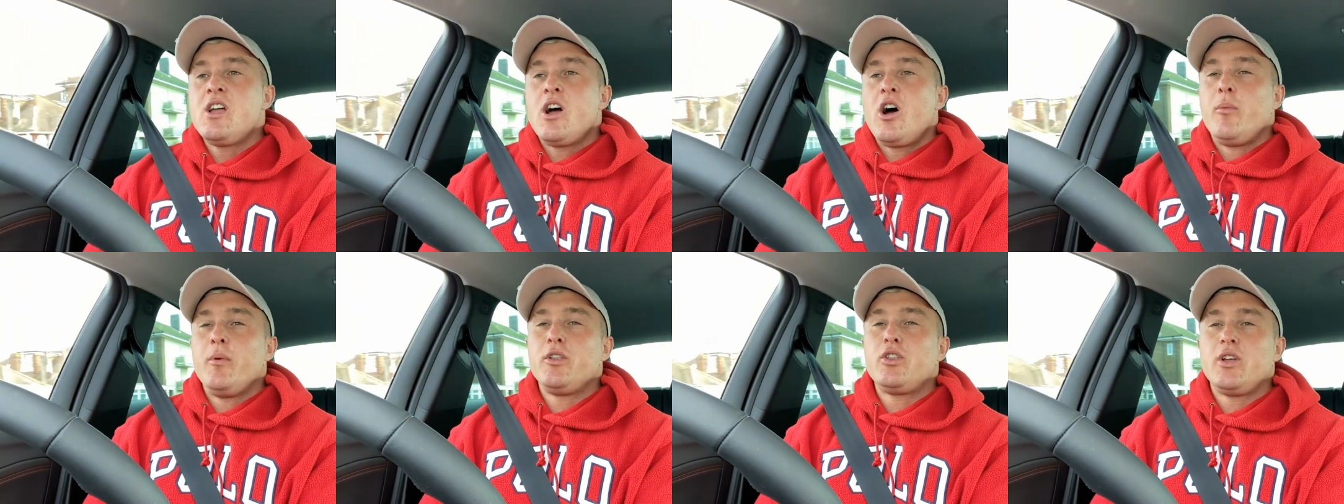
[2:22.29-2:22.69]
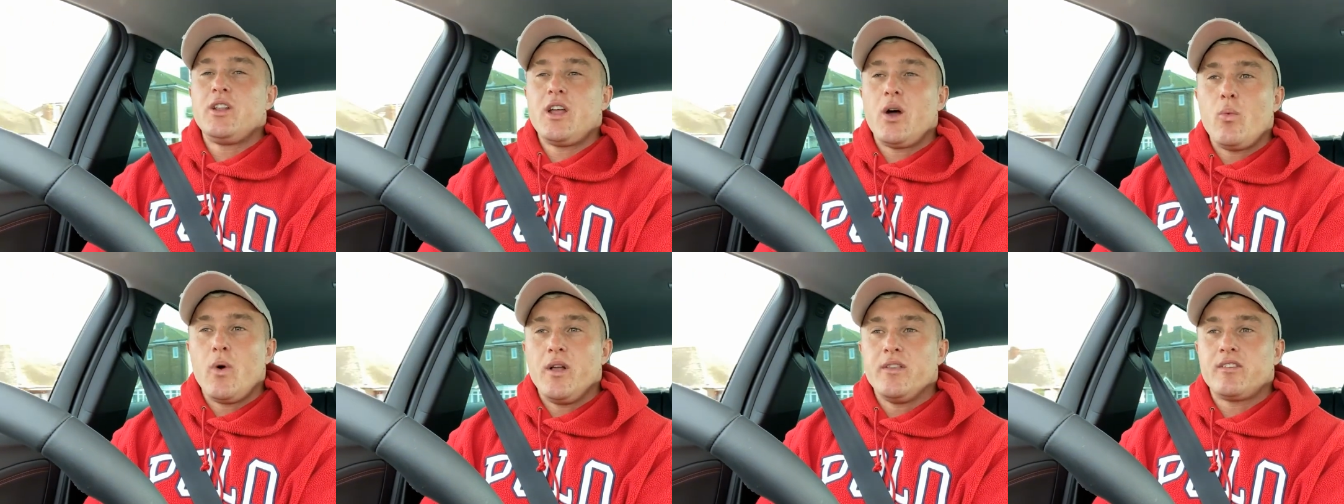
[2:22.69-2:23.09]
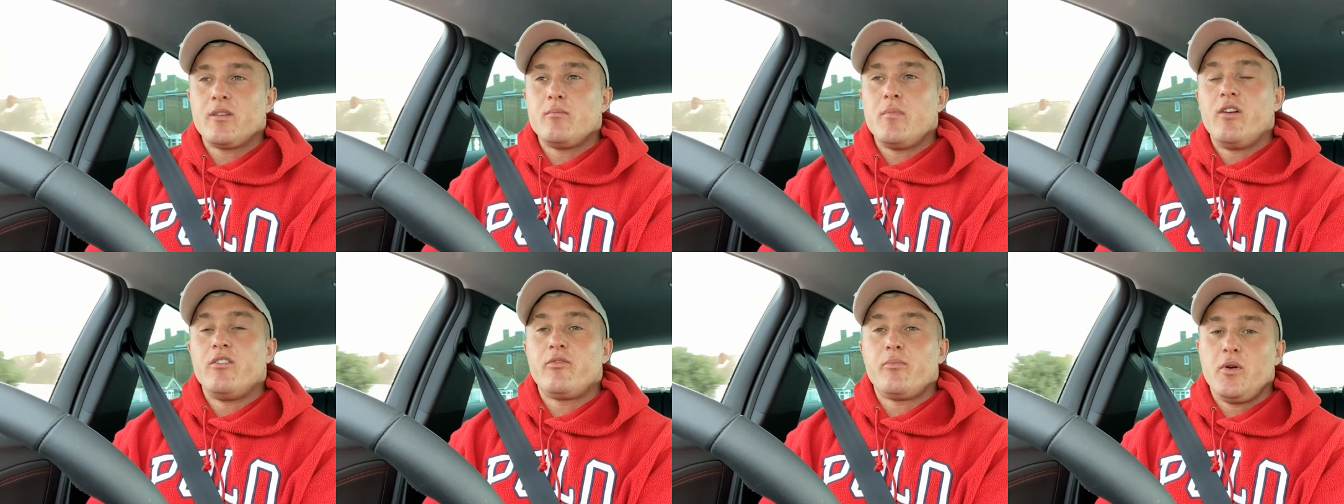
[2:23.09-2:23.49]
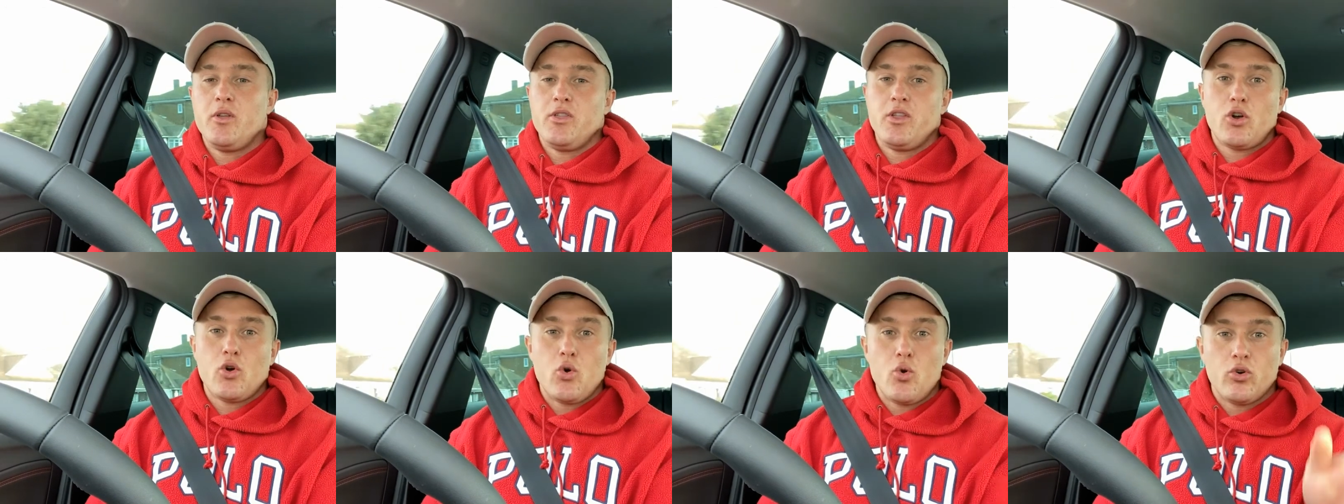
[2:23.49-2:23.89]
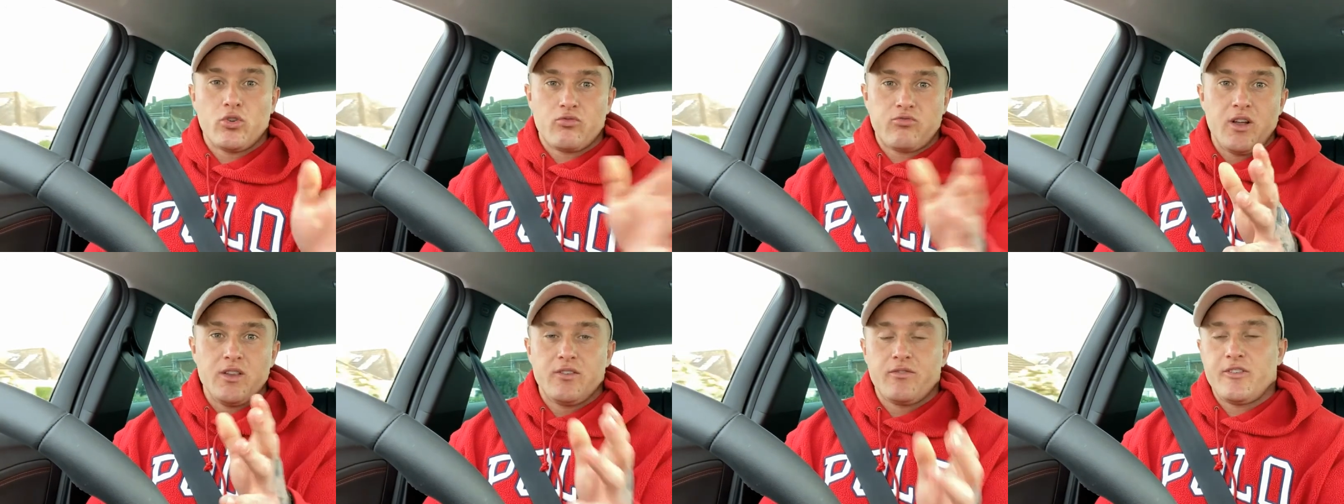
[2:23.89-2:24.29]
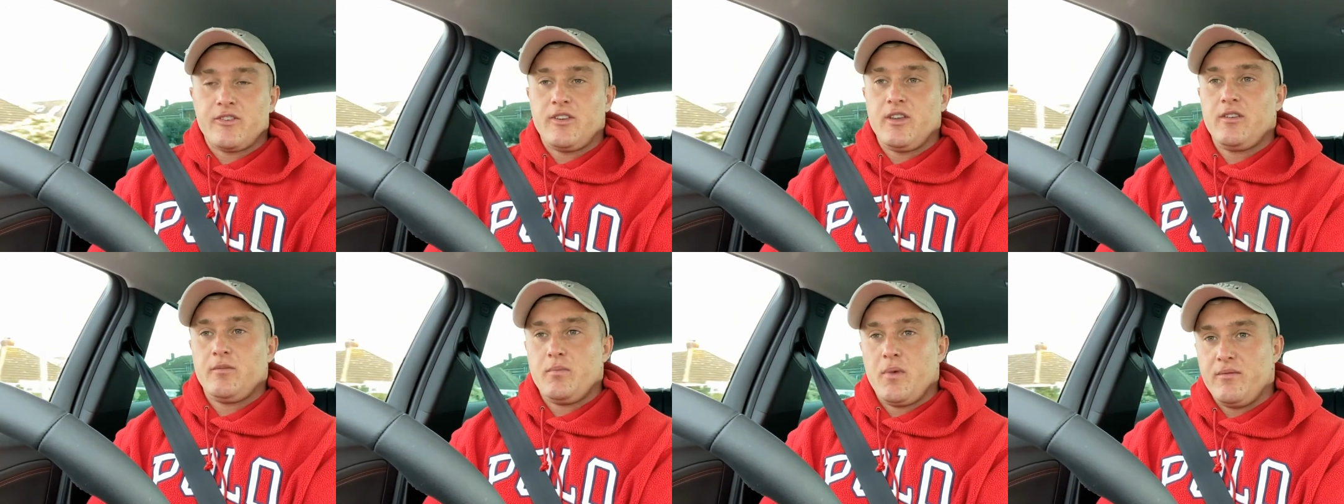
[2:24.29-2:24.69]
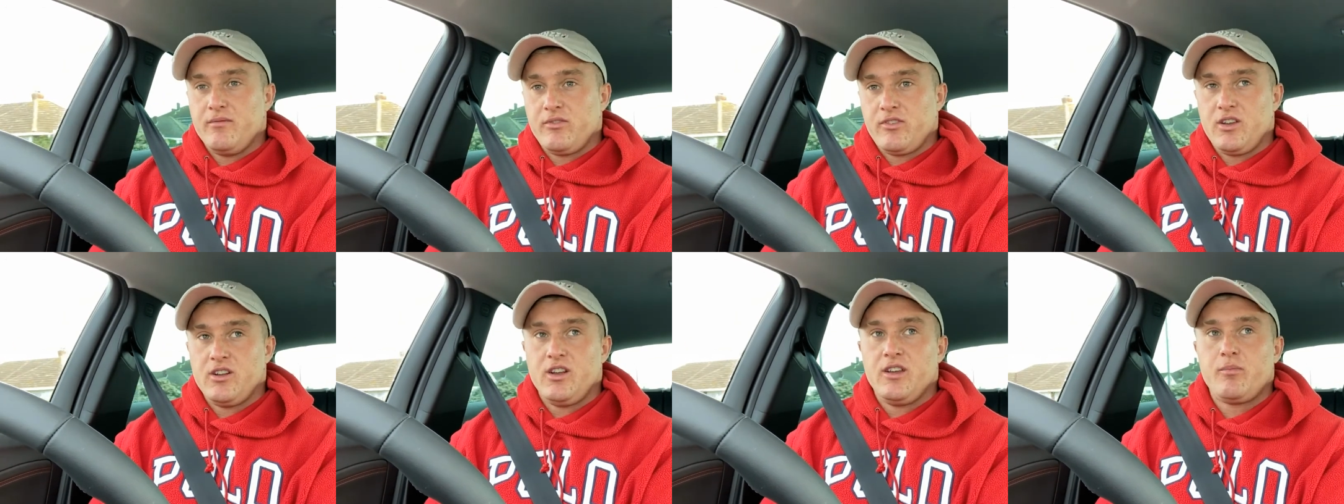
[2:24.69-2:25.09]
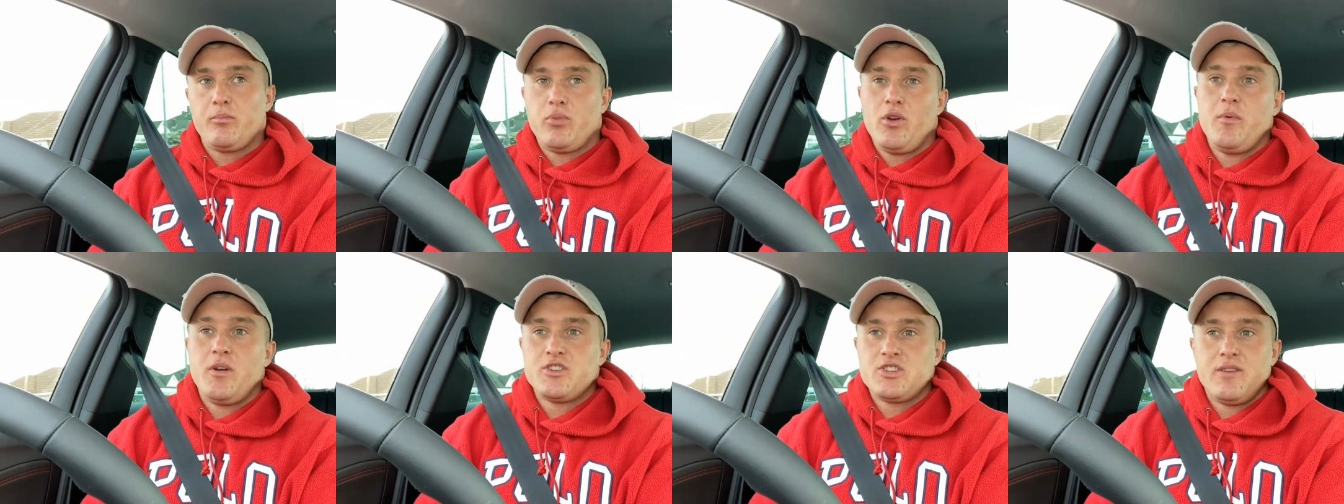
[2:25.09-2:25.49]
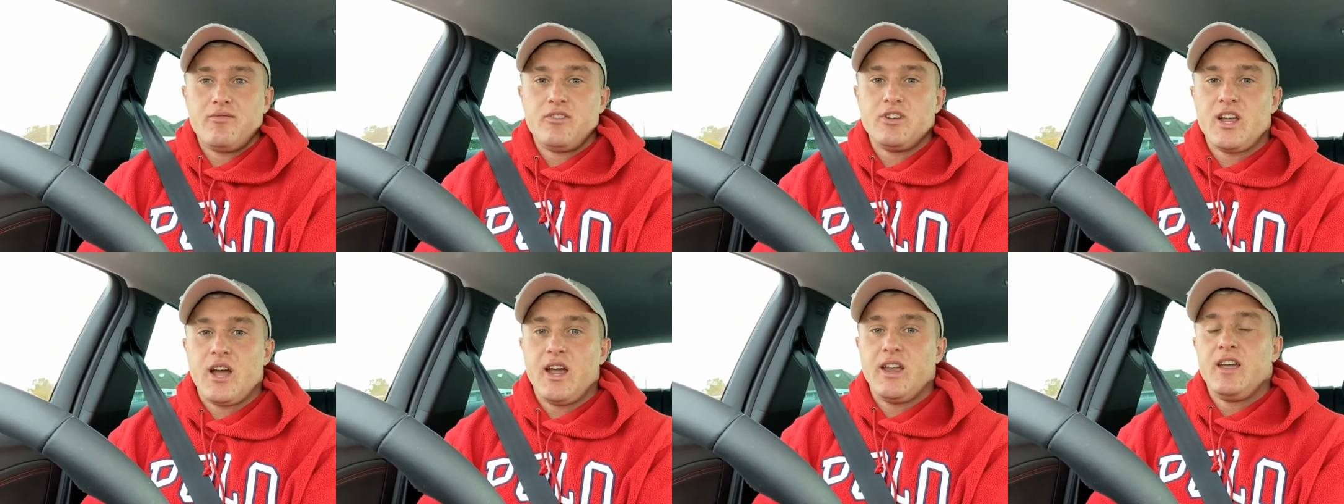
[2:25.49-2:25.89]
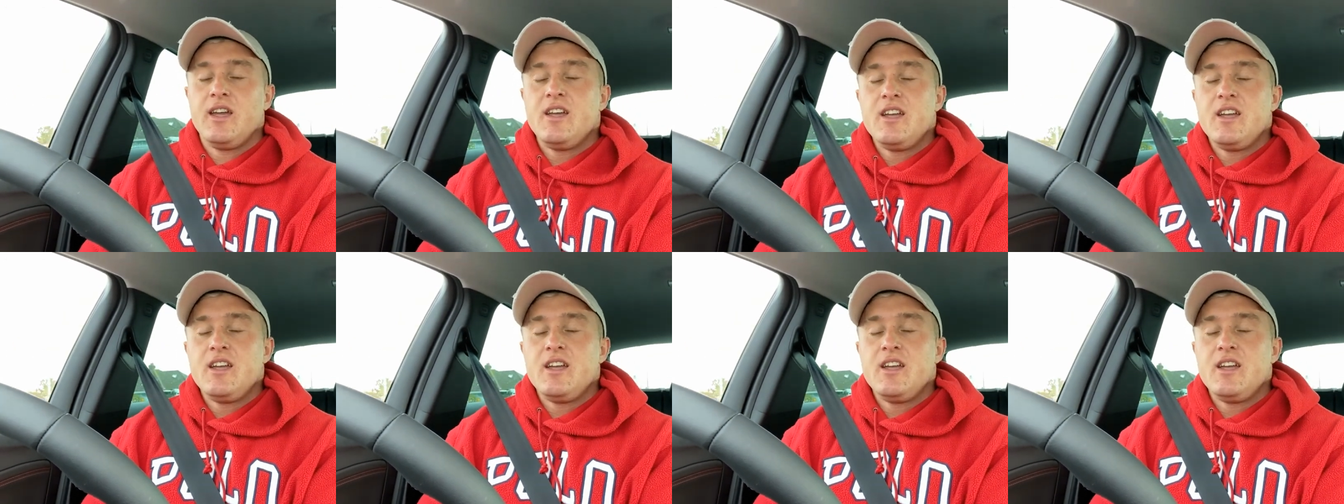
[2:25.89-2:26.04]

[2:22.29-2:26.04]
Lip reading: I'll be doing that once a month, but the course runs for 6 months, and it's pretty much every day.